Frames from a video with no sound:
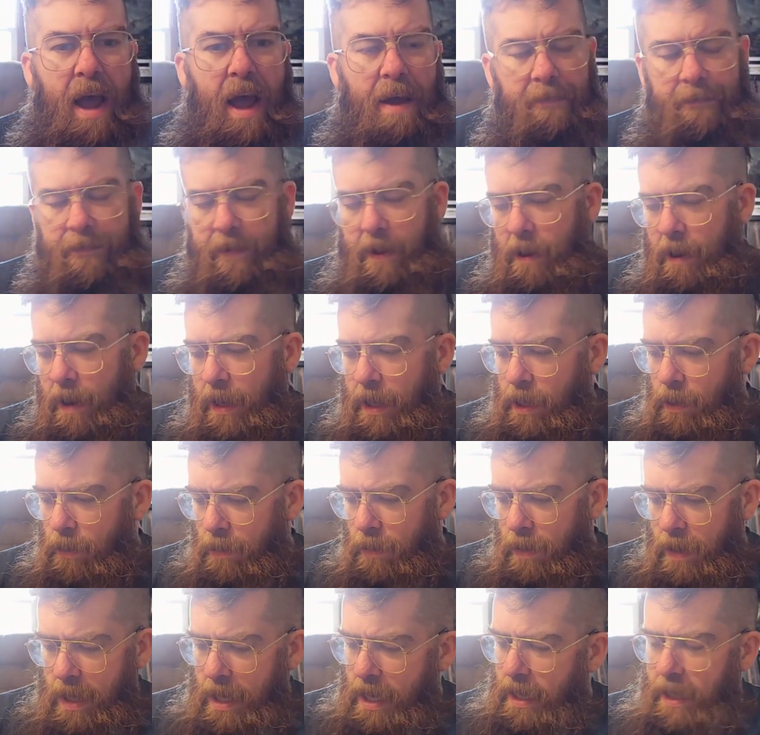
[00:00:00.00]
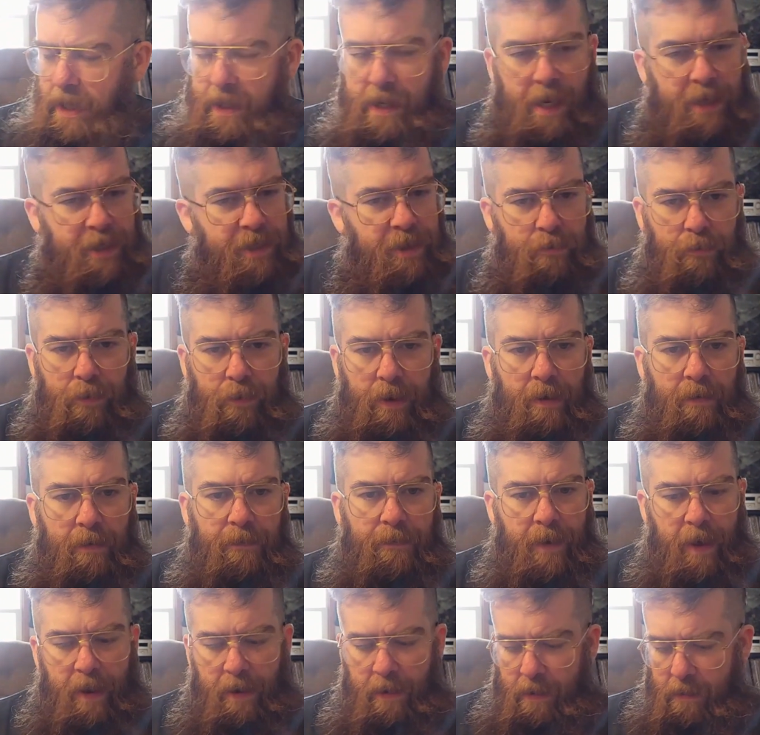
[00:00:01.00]
not very unique. It doesn't
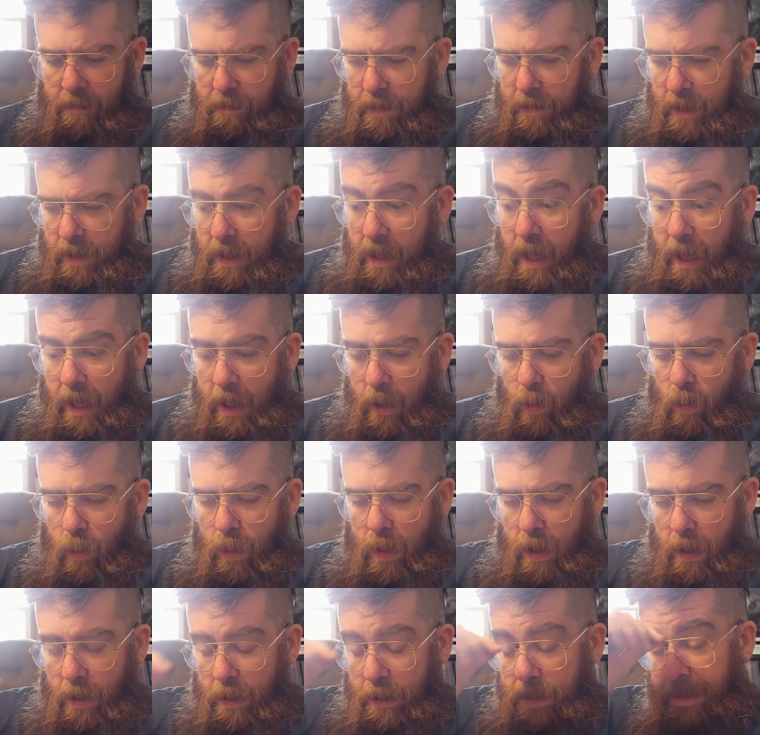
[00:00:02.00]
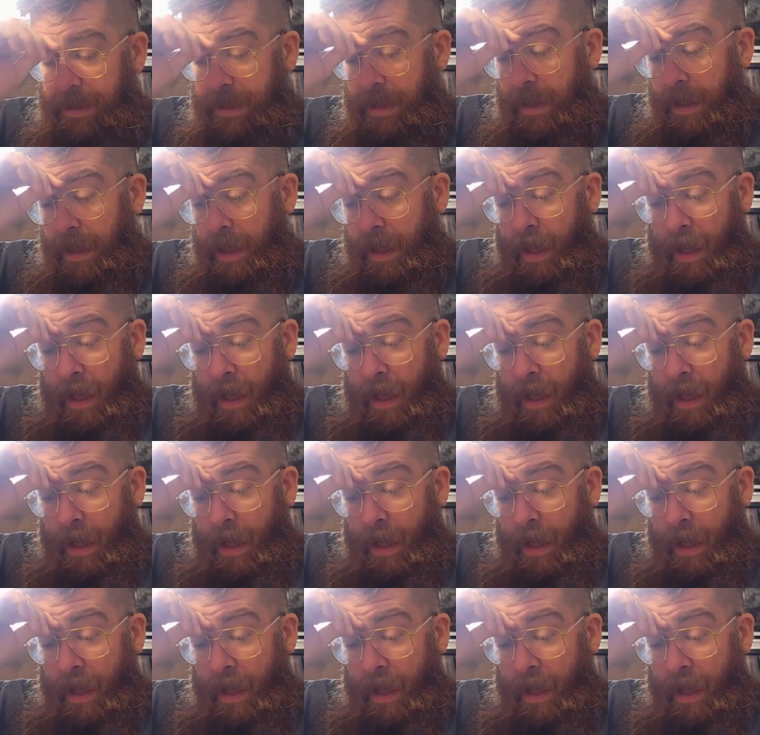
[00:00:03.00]
reinvent really any wheels.